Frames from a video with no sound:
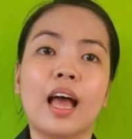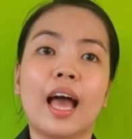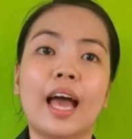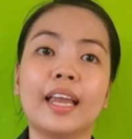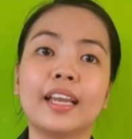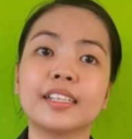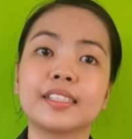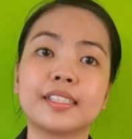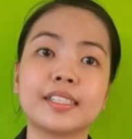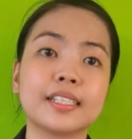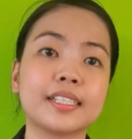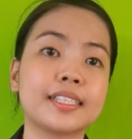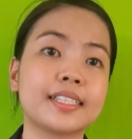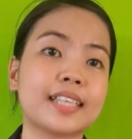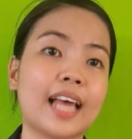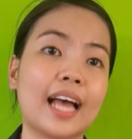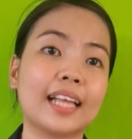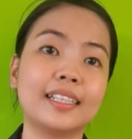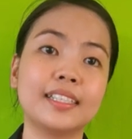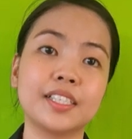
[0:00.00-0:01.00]
and it still
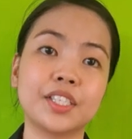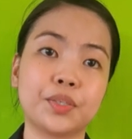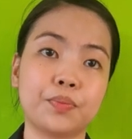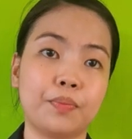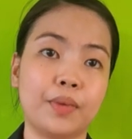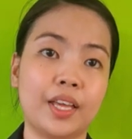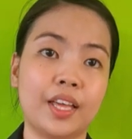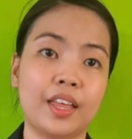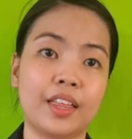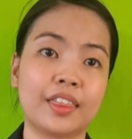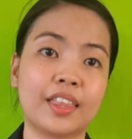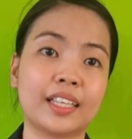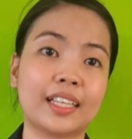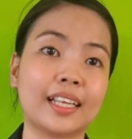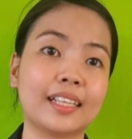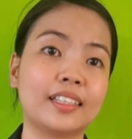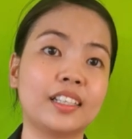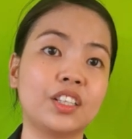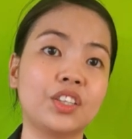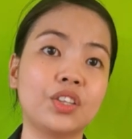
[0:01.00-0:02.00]
saddens me that
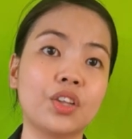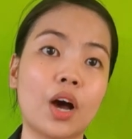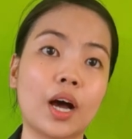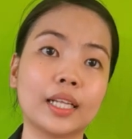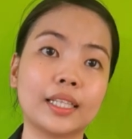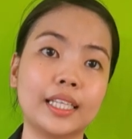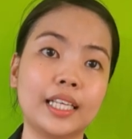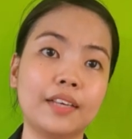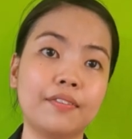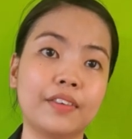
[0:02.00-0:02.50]
I did not